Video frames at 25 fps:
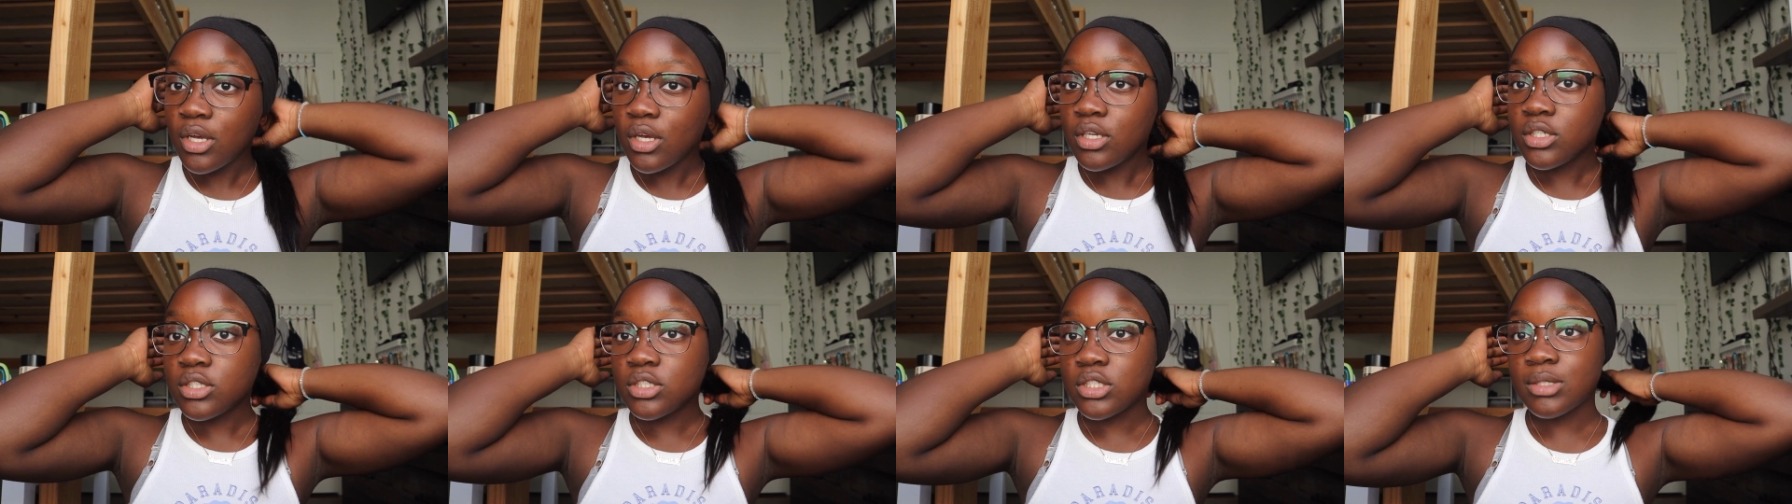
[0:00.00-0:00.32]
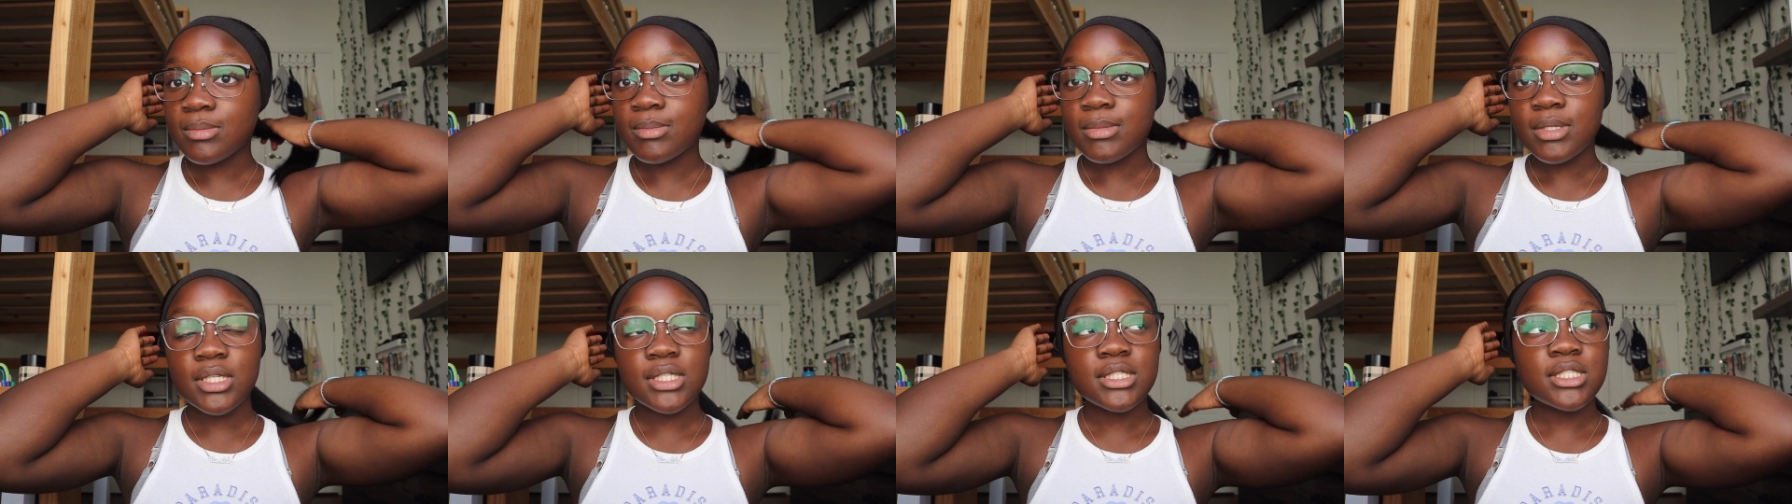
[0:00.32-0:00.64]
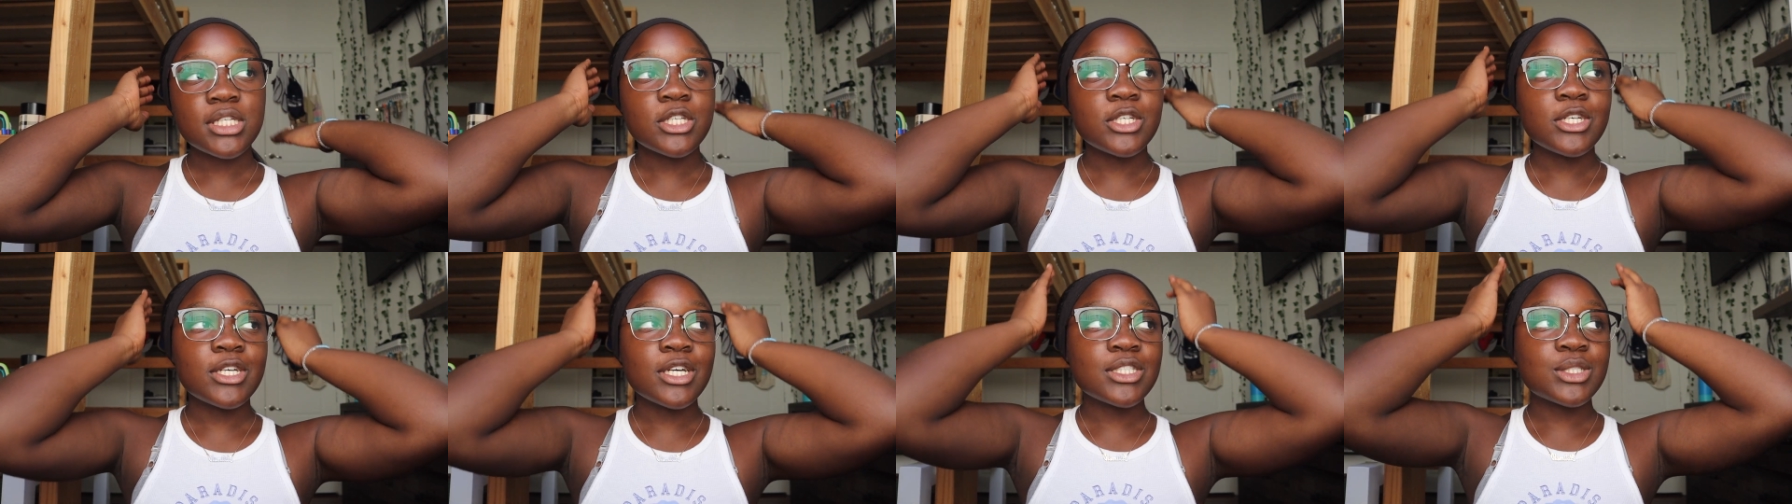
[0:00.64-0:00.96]
So I'm gonna
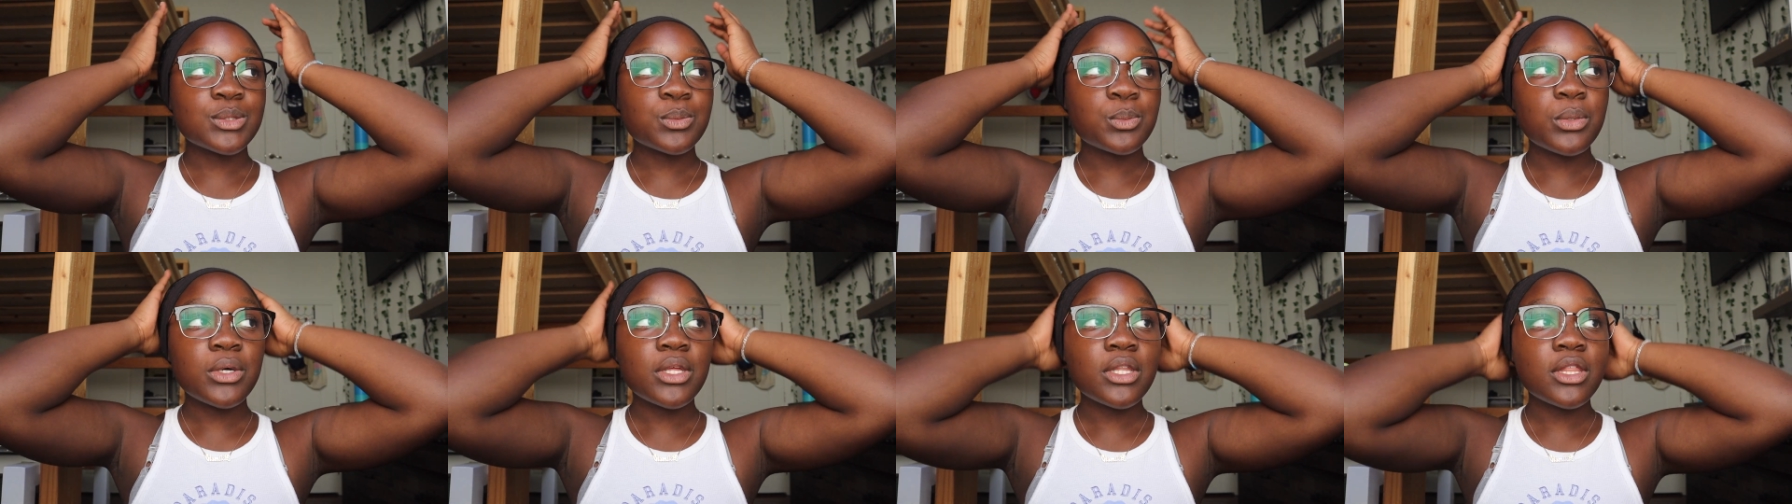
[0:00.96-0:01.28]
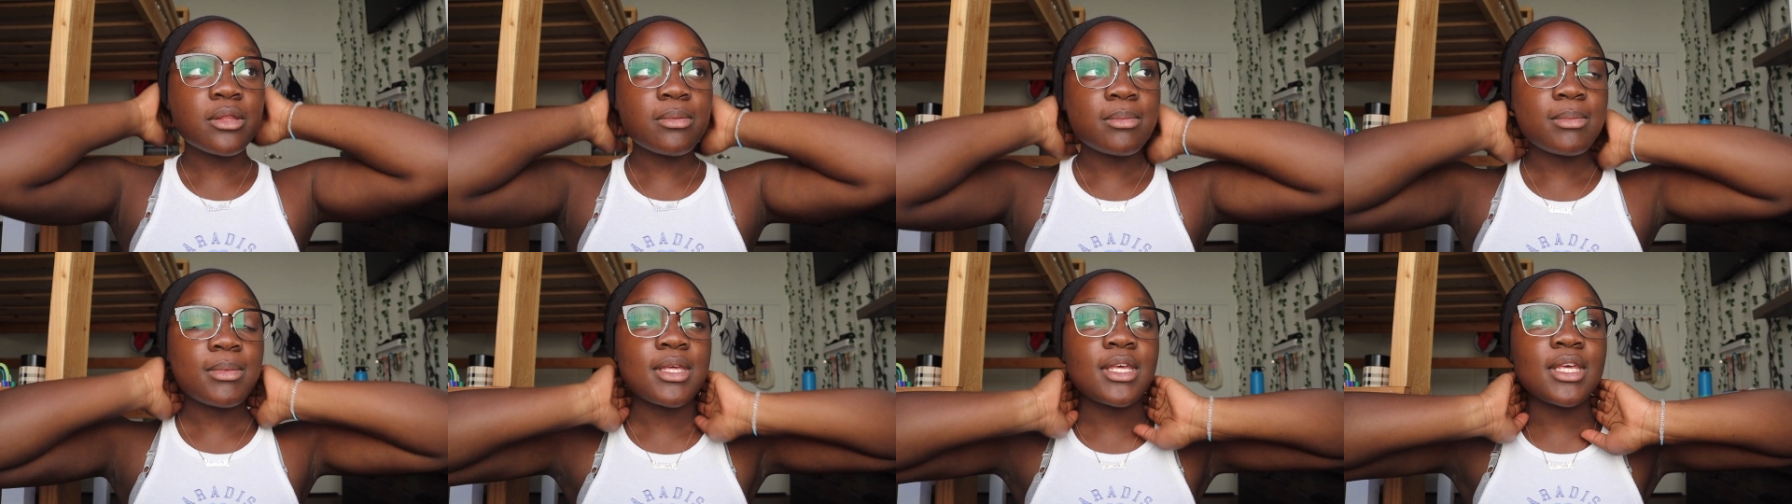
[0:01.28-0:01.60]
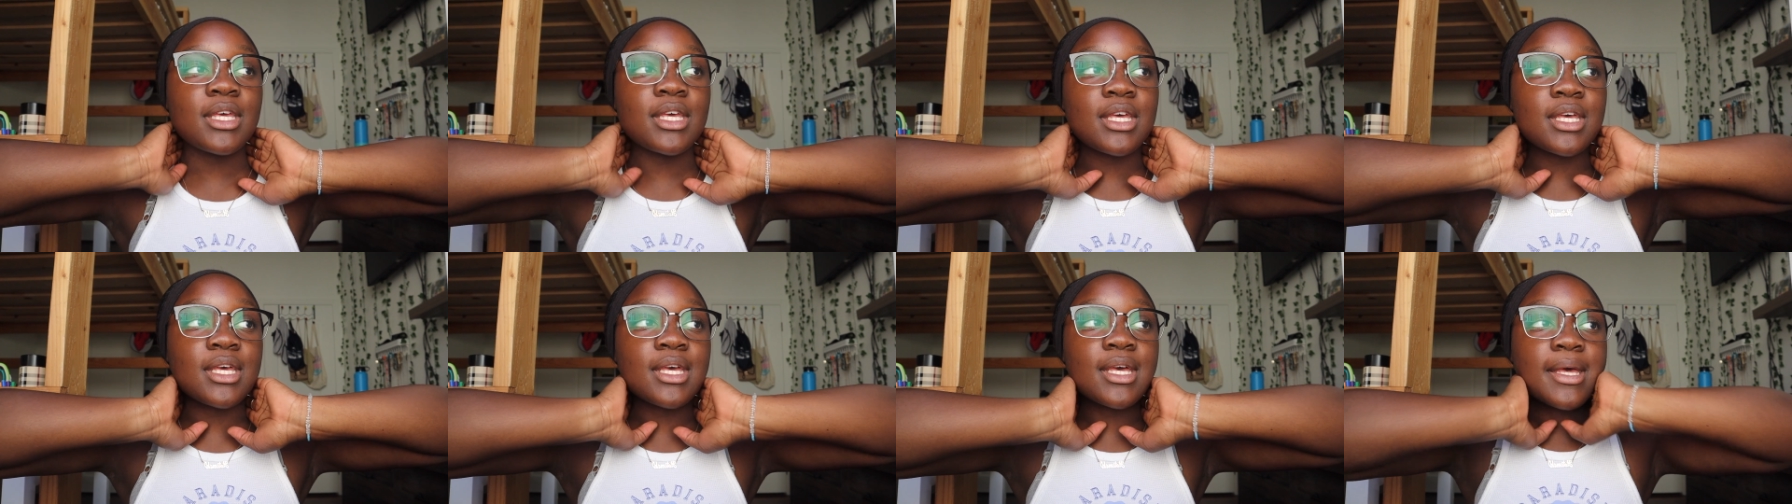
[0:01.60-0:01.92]
take you guys with
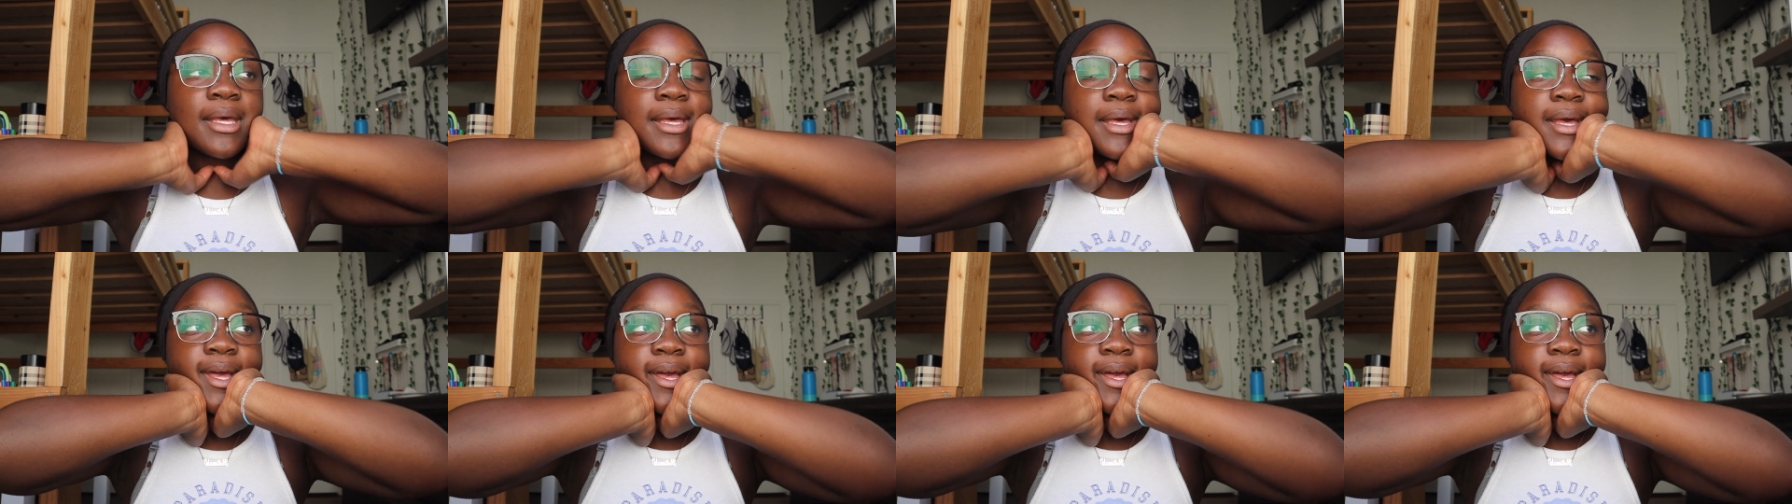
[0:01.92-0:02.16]
me